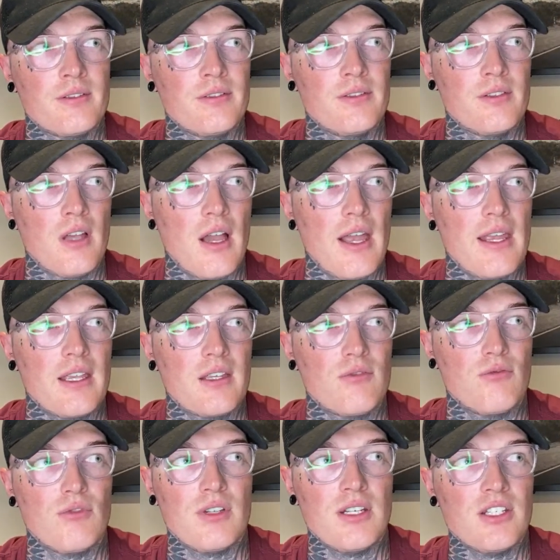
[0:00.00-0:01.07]
like
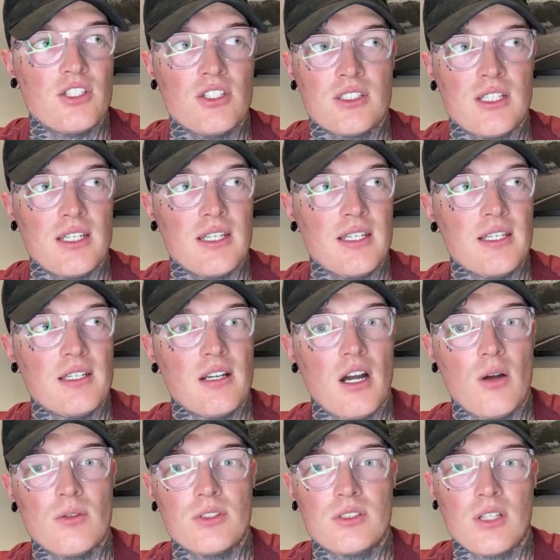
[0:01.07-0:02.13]
religiously.
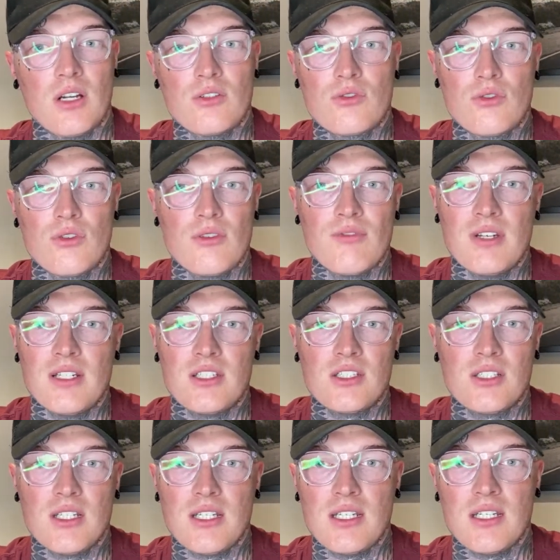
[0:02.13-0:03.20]
I would start drawing
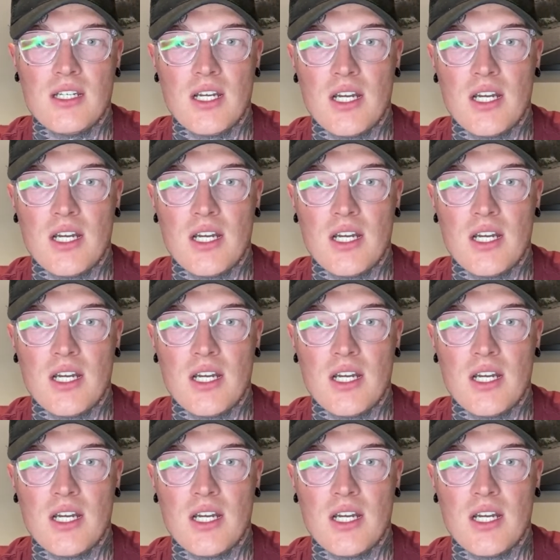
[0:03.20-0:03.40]
religiously